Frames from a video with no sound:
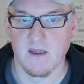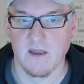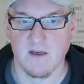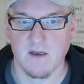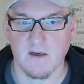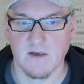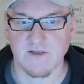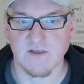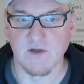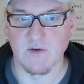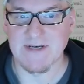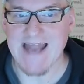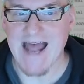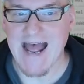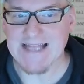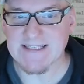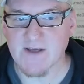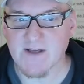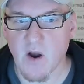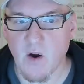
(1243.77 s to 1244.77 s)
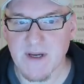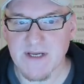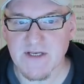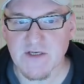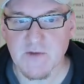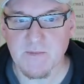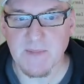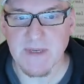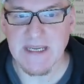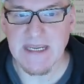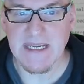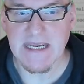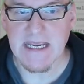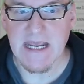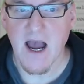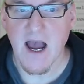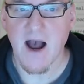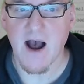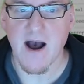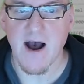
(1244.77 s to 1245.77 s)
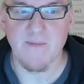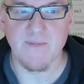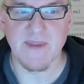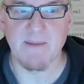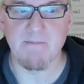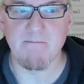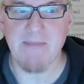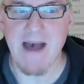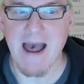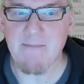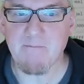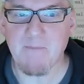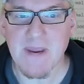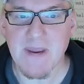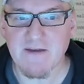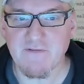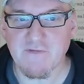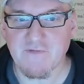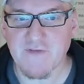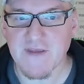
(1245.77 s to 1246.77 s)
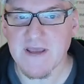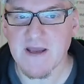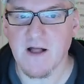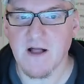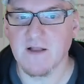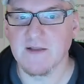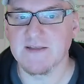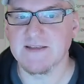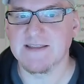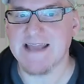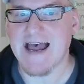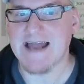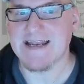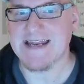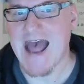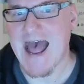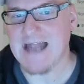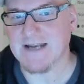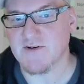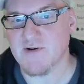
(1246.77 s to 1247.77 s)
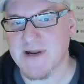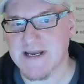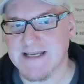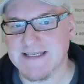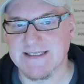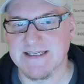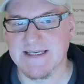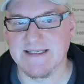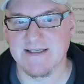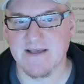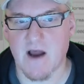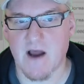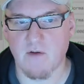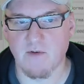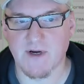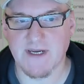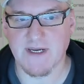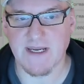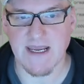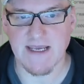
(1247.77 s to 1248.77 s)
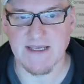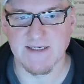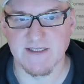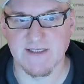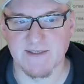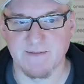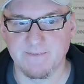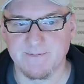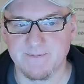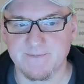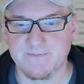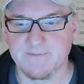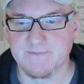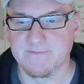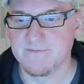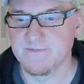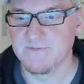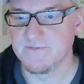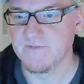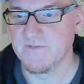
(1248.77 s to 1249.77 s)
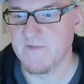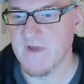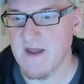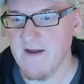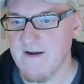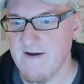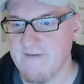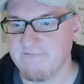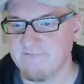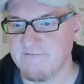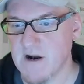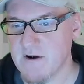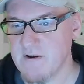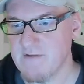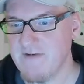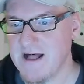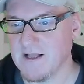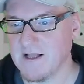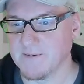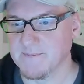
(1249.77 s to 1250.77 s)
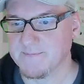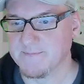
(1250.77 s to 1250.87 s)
So that's going to be the mapping field that addresses our case. Very well.